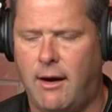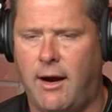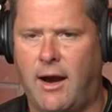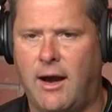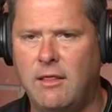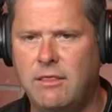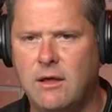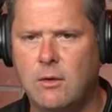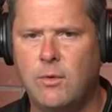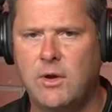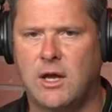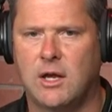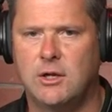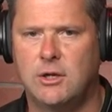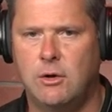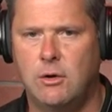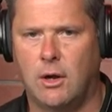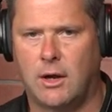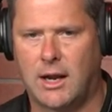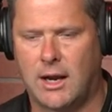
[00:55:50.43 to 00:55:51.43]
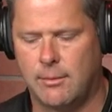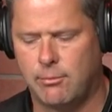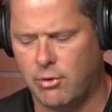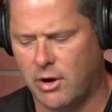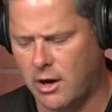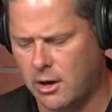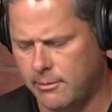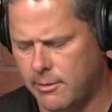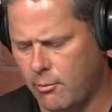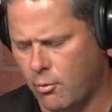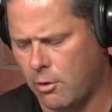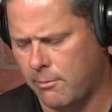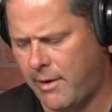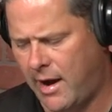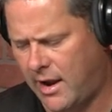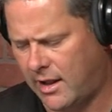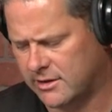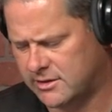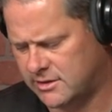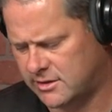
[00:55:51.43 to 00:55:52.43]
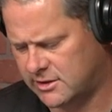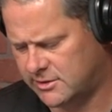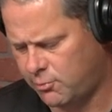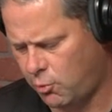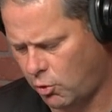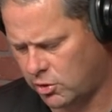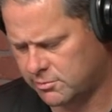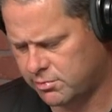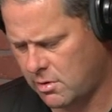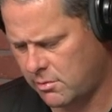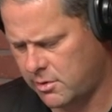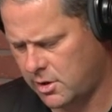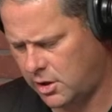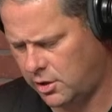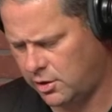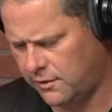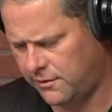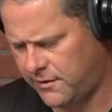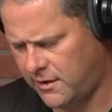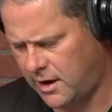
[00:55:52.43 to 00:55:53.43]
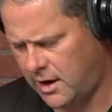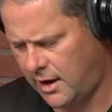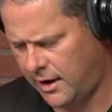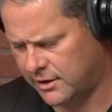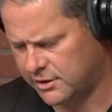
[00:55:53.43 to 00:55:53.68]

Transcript: Anything we can do to kind of bring a little bit more balance to the sport is probably a good thing.